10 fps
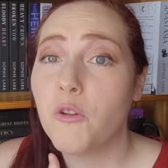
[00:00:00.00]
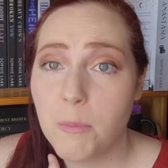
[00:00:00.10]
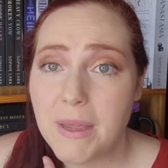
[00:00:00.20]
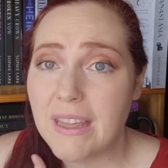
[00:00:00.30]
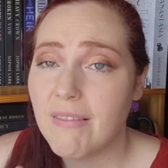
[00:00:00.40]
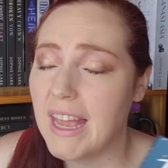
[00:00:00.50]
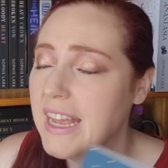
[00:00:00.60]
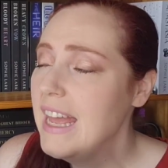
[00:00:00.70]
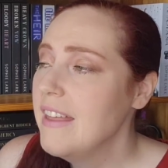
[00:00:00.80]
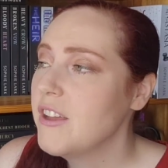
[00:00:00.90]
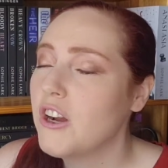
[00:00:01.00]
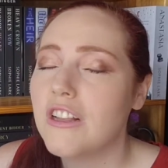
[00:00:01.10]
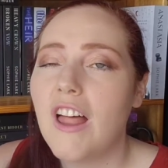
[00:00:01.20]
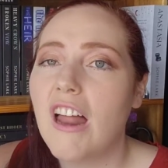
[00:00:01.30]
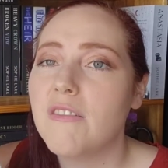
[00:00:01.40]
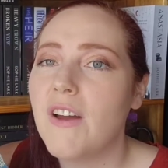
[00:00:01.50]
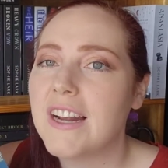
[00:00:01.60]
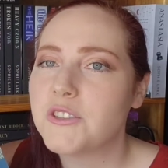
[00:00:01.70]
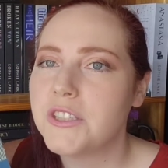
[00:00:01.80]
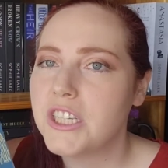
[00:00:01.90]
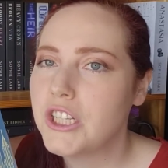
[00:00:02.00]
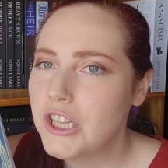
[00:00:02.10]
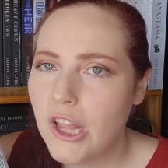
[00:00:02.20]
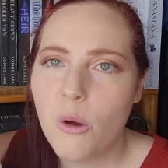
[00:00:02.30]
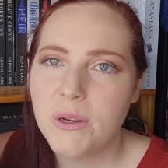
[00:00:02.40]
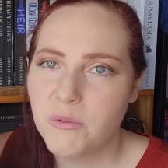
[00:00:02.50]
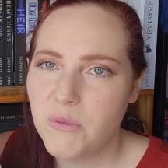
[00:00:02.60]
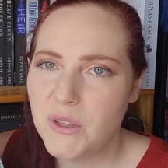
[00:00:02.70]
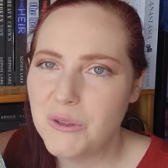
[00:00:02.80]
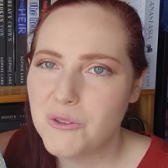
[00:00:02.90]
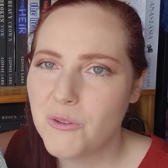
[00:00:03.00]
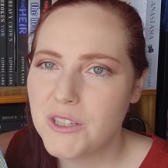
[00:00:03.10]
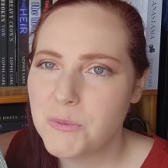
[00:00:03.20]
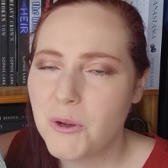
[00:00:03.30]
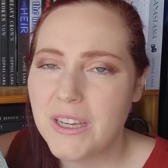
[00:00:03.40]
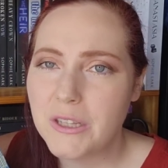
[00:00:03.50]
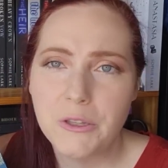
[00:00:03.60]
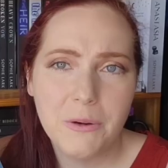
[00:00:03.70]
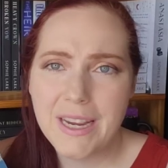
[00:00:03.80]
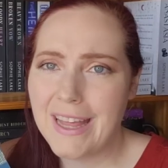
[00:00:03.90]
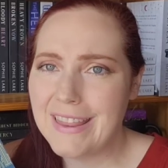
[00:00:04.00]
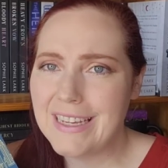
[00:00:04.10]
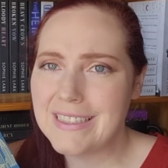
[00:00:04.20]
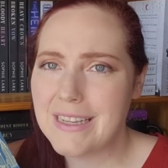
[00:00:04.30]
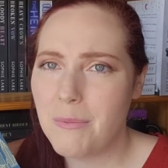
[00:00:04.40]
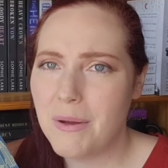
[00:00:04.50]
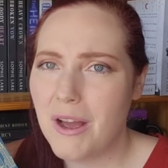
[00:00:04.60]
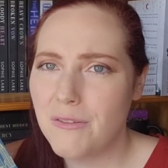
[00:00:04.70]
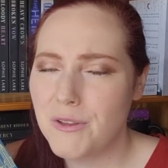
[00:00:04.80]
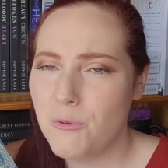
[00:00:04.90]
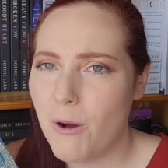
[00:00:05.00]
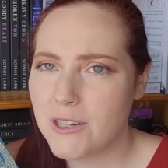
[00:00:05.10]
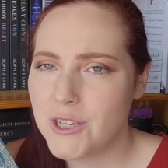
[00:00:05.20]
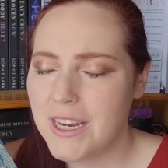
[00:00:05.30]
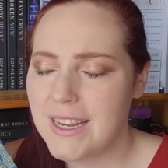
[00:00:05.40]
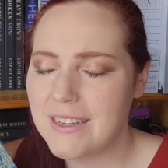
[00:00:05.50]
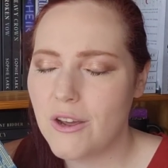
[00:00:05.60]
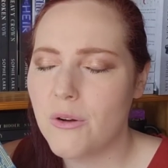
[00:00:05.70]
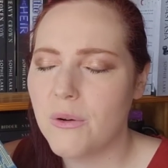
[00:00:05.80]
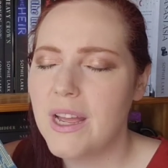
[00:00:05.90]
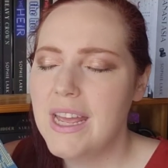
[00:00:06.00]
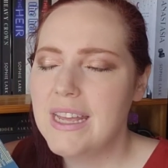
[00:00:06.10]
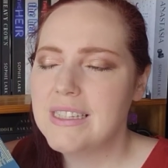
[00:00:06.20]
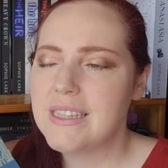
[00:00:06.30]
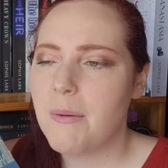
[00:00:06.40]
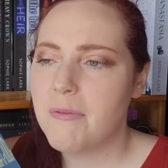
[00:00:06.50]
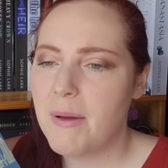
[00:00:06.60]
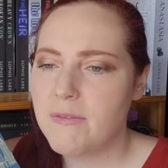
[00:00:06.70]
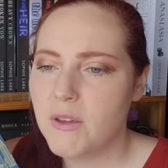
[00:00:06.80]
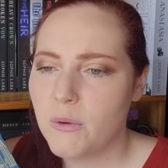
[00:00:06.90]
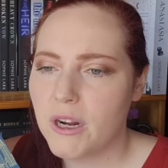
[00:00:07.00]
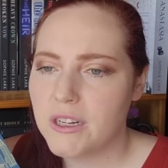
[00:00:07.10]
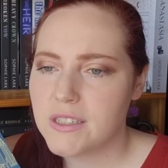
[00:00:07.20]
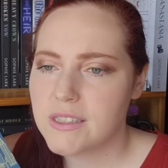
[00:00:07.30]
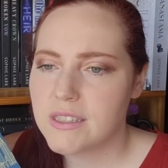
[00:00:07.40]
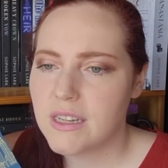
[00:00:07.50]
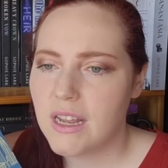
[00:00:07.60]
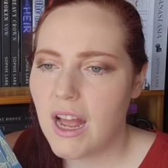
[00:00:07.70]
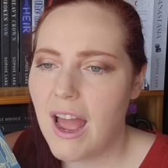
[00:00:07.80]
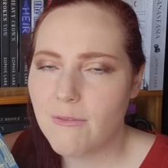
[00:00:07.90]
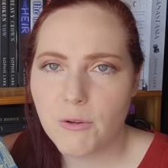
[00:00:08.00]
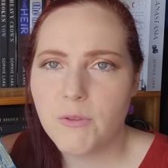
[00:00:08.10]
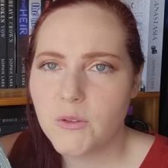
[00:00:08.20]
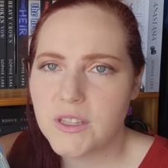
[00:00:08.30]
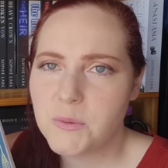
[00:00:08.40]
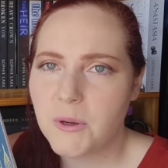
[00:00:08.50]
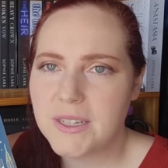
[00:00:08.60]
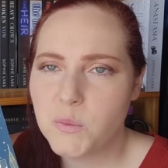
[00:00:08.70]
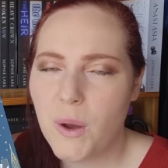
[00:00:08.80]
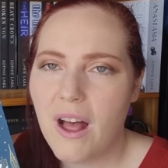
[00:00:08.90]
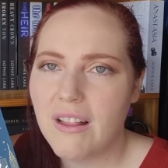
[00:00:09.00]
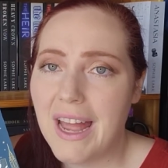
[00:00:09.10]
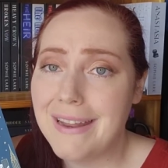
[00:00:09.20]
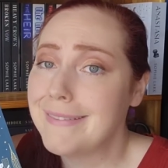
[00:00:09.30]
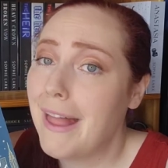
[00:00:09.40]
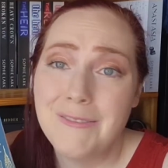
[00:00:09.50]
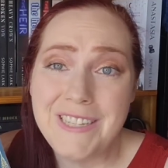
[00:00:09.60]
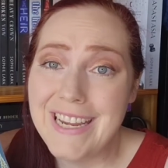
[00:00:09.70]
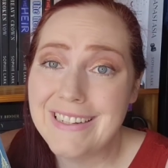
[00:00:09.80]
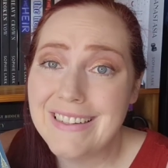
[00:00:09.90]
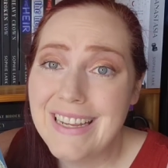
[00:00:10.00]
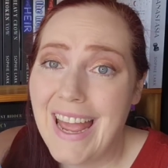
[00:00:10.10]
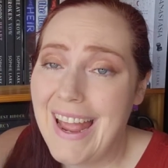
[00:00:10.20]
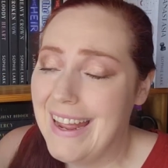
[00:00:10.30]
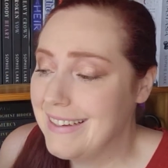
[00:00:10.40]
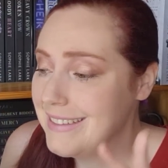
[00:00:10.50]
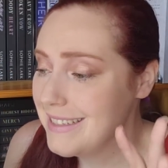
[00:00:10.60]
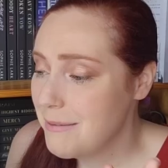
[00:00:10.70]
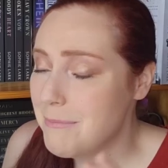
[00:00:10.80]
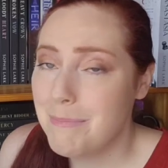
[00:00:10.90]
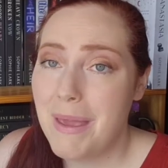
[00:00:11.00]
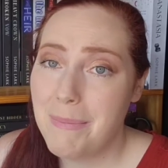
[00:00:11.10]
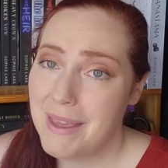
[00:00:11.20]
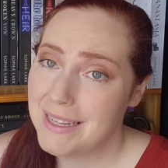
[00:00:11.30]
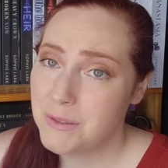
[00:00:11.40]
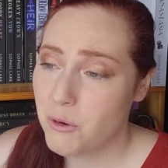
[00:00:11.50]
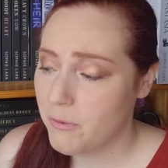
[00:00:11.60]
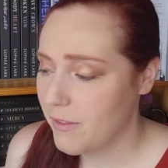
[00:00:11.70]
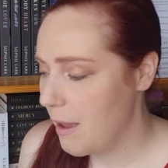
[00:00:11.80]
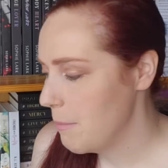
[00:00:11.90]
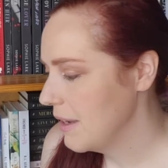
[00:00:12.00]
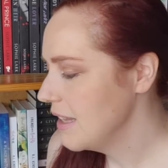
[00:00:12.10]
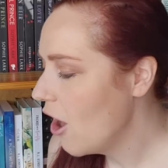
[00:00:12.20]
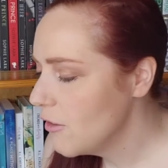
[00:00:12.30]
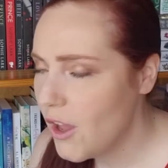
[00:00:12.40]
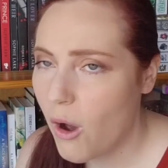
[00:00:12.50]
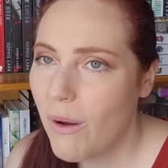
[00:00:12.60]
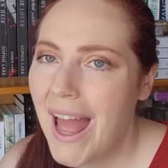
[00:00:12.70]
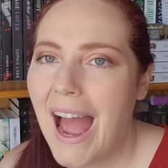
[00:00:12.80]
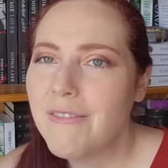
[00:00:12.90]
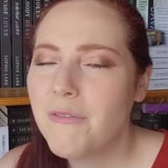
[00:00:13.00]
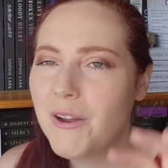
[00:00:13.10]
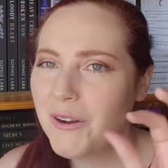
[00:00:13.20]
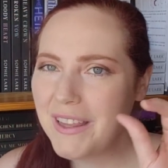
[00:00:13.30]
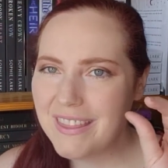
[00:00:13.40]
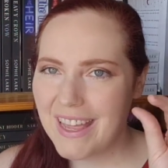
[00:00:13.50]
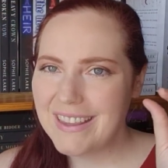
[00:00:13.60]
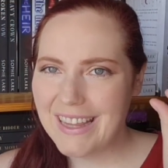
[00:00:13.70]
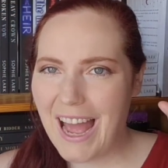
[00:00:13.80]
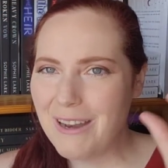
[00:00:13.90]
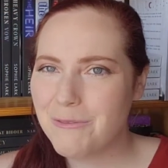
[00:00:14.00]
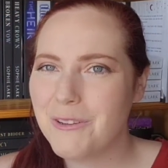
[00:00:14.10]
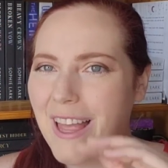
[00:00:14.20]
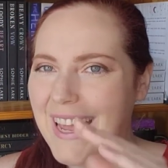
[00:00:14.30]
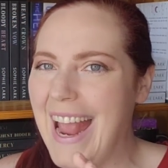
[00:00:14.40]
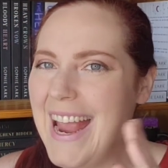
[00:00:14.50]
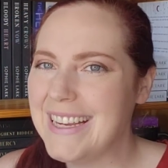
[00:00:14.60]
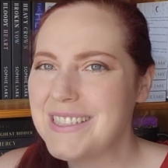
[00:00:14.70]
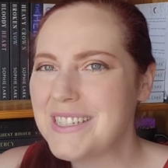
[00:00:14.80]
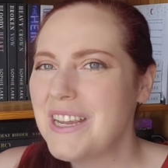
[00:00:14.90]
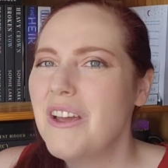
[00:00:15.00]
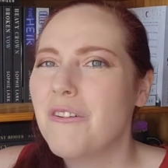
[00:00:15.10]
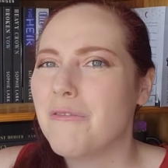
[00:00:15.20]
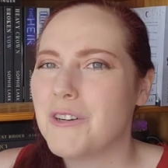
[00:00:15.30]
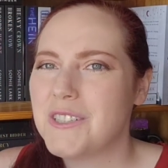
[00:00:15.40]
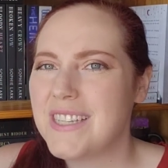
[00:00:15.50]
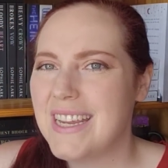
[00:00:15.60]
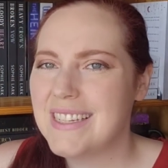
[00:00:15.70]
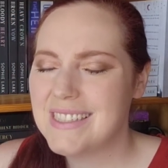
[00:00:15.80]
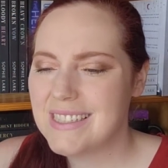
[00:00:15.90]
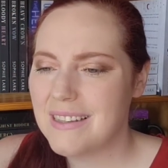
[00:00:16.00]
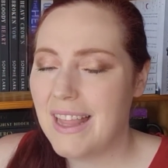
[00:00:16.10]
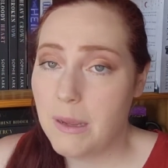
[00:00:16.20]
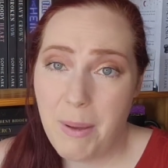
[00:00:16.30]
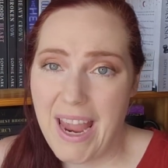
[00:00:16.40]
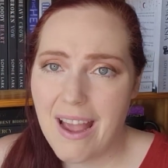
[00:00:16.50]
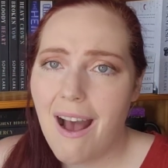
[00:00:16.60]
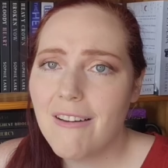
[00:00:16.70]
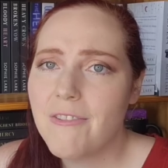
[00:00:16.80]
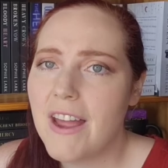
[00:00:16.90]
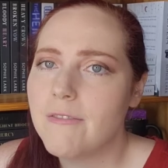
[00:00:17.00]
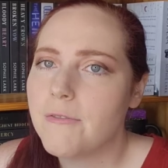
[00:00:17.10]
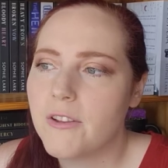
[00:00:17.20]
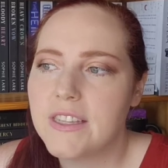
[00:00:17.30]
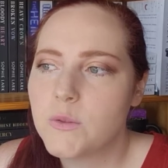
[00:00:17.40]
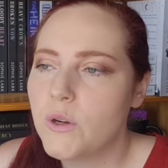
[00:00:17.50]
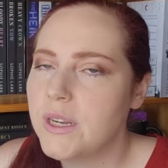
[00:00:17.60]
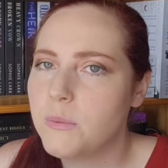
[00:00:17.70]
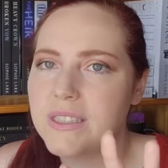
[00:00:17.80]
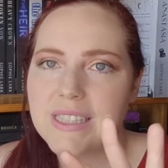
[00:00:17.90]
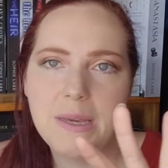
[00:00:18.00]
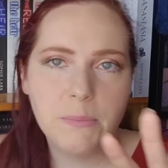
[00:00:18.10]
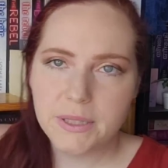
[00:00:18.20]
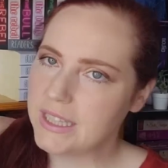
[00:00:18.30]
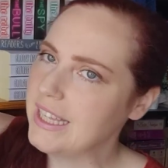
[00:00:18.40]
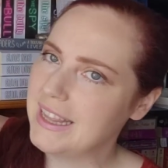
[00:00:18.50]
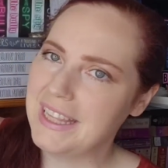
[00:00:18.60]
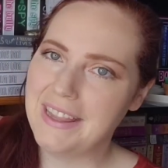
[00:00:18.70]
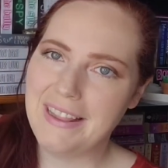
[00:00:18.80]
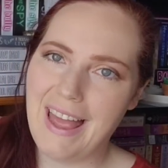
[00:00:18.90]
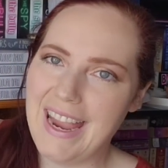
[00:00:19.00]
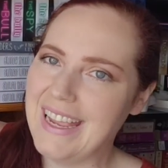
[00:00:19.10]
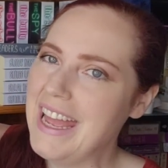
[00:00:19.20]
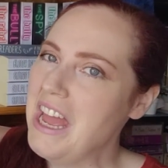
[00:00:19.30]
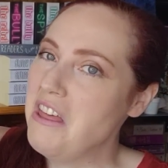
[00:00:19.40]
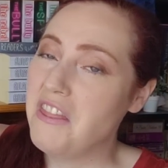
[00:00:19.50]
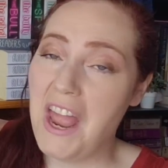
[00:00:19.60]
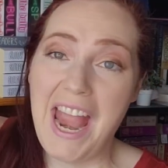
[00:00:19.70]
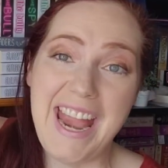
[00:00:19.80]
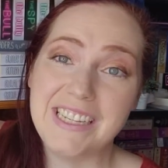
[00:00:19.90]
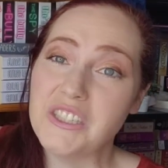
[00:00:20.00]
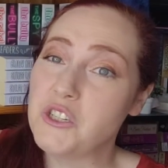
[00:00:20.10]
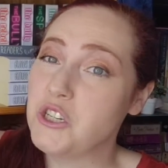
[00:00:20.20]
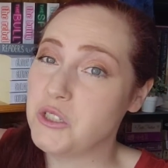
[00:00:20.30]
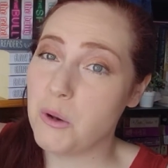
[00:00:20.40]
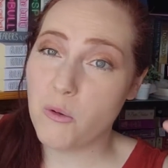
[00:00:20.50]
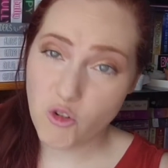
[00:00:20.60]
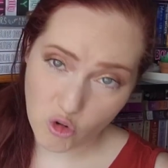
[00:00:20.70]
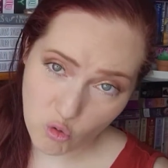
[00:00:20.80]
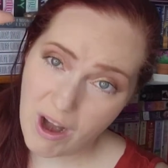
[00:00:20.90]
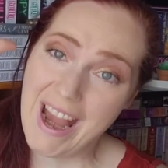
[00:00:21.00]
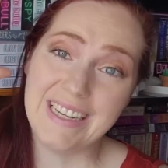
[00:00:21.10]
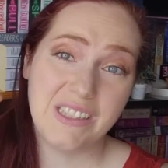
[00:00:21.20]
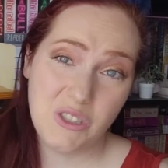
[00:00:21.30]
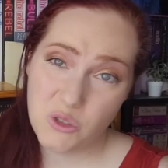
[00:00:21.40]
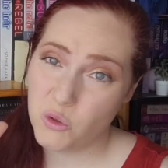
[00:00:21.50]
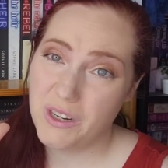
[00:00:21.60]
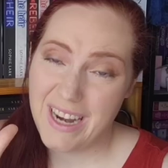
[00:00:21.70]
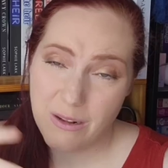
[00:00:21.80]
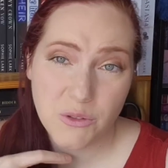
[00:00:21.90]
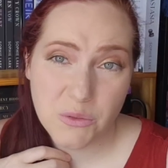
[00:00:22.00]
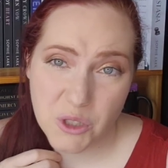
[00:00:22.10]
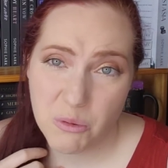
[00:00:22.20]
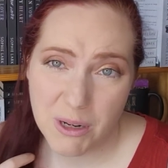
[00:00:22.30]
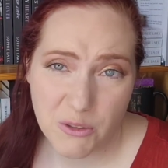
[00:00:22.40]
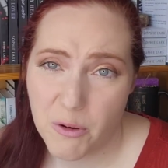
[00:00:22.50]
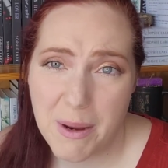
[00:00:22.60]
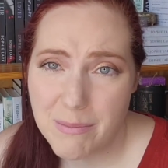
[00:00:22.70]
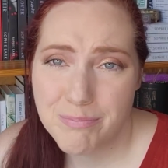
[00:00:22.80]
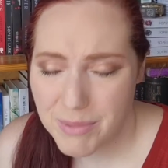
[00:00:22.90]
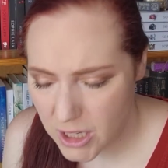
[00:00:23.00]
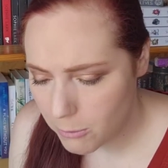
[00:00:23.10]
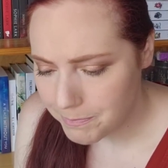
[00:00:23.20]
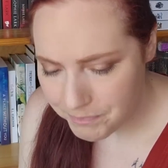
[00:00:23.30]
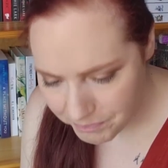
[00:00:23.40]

for me. Like, there are a lot of actually glowing reviews for this book, including, I think, some of you watching. I know some of my viewers have reviewed this book as well and loved it. And maybe it's more for them. But y'all know I have a very thin line for like angst versus like payoff. And for this one, it was completely the like, the angst just dragged the story down. So it's too much for me. So,